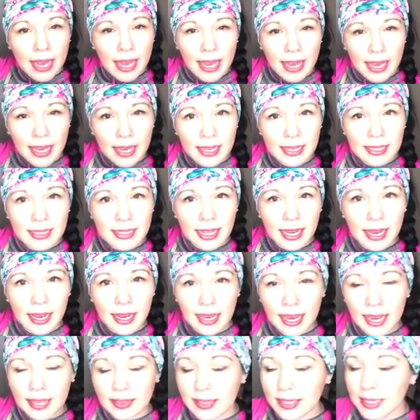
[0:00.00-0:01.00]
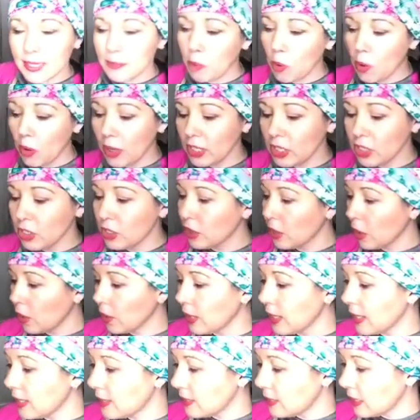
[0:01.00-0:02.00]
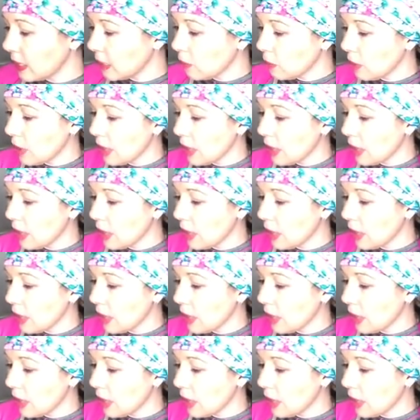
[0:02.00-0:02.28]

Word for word: And uh, at this point, just go get a sand